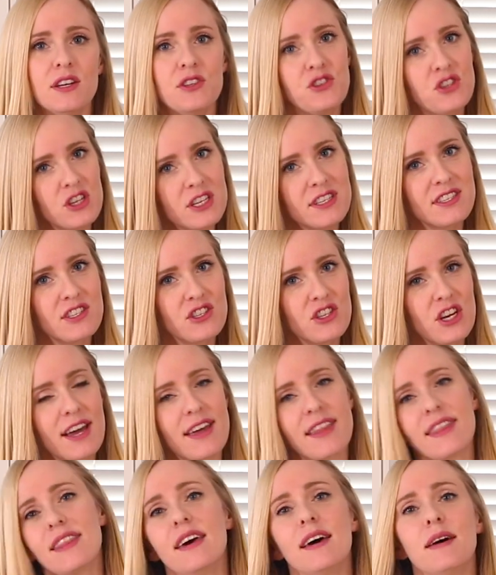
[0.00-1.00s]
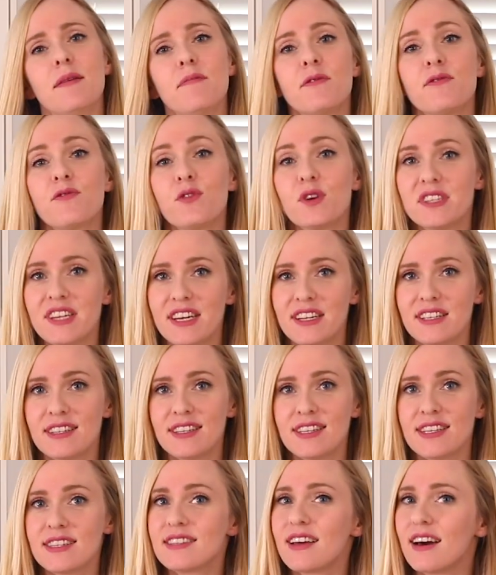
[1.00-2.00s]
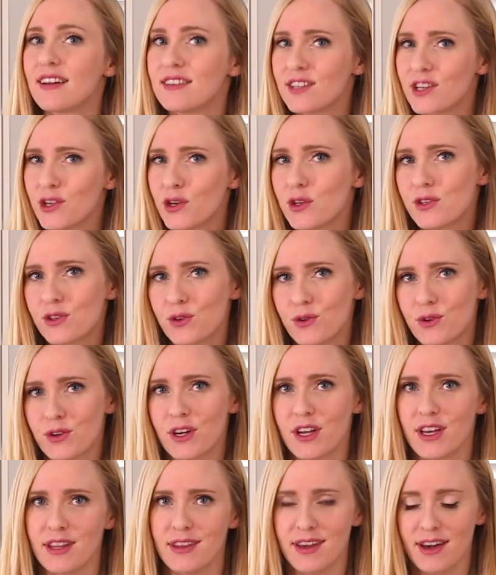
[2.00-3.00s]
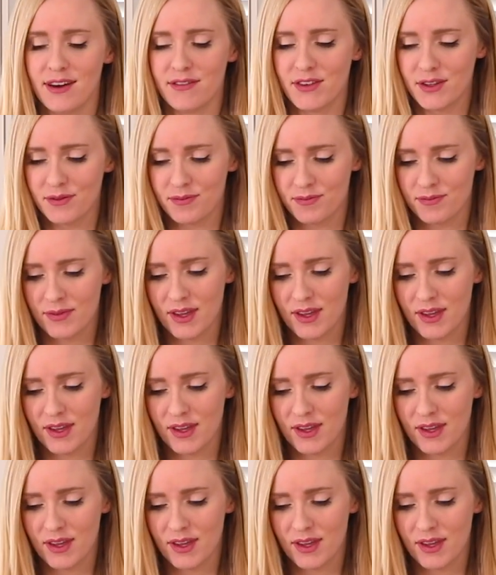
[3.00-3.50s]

just check them for doneness a little sooner in the oven.